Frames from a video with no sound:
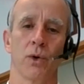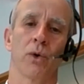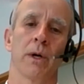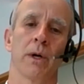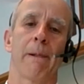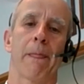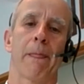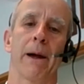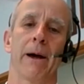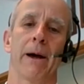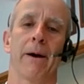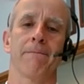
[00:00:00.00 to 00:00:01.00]
your
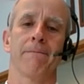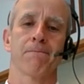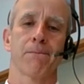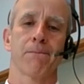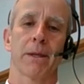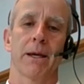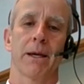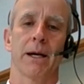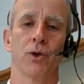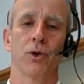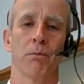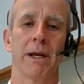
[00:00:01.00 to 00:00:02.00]

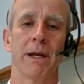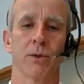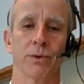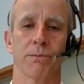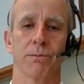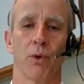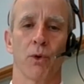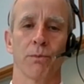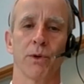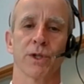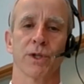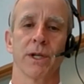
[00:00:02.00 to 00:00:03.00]
medical
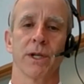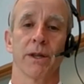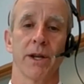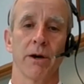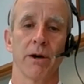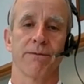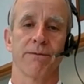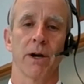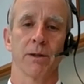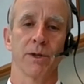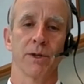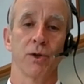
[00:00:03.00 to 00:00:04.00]
support personnel and
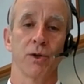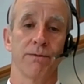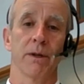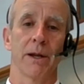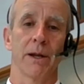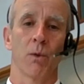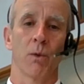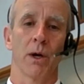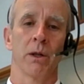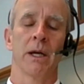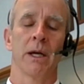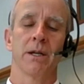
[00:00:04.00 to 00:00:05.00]
notifying them that you feel
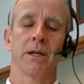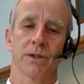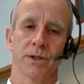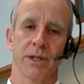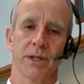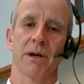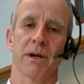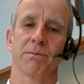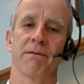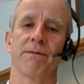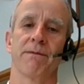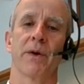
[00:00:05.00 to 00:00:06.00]
unwell, because there must
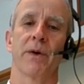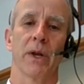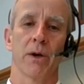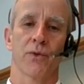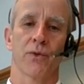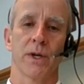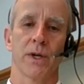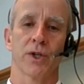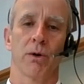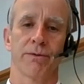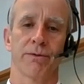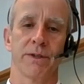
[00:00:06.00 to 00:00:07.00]
be a very low
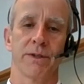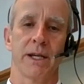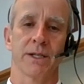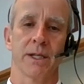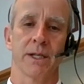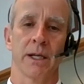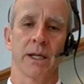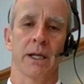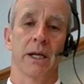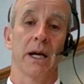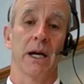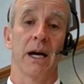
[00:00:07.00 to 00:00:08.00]
threshold for testing.
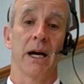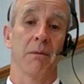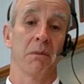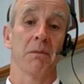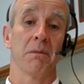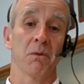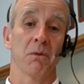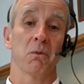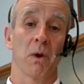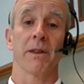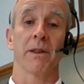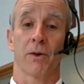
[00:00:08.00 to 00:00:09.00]

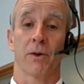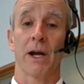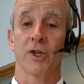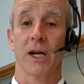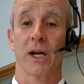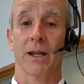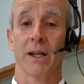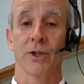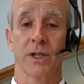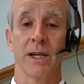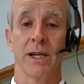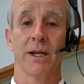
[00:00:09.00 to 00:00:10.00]
One of the great
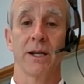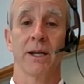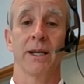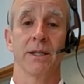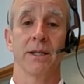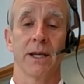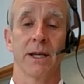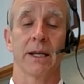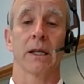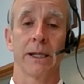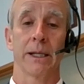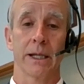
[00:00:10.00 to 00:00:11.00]
challenges here is
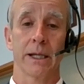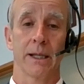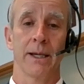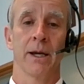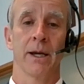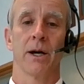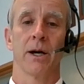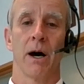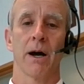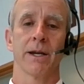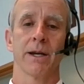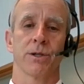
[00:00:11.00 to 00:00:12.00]
that clinically,
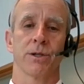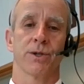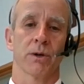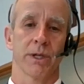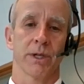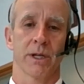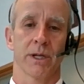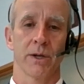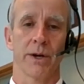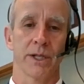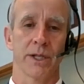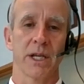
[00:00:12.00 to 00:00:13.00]
I as a doctor
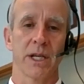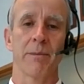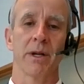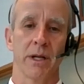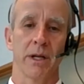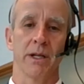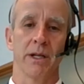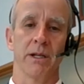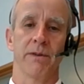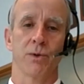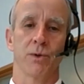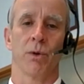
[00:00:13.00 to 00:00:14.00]
cannot examine an
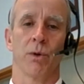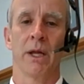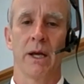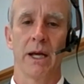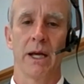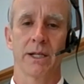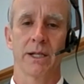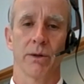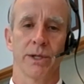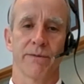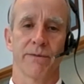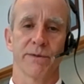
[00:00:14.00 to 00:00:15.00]
individual and
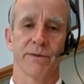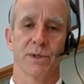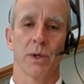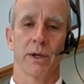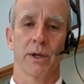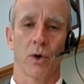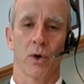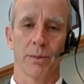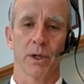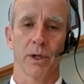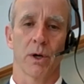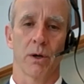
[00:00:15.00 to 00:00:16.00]
tell the difference between a
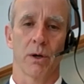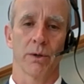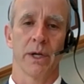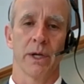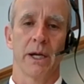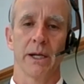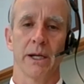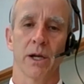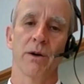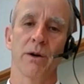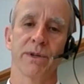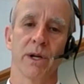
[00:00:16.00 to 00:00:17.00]
common cold and
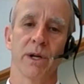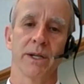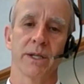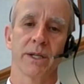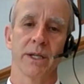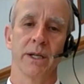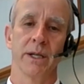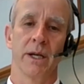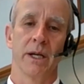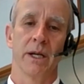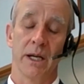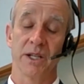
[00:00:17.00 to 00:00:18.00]
COVID-19.
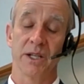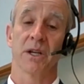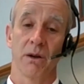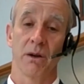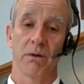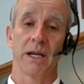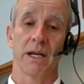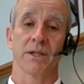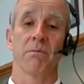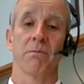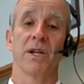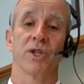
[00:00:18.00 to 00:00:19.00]
And so,
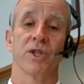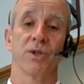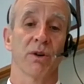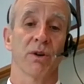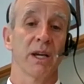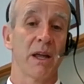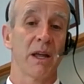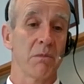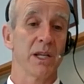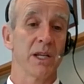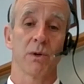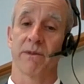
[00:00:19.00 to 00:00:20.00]
as I mentioned earlier, that
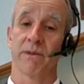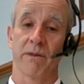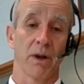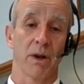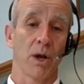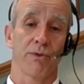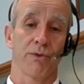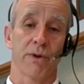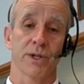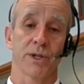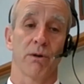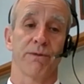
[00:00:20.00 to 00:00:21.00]
means we have to have a low
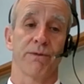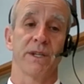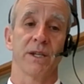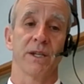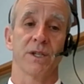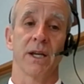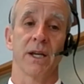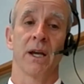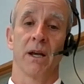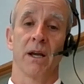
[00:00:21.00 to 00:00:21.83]
threshold for testing.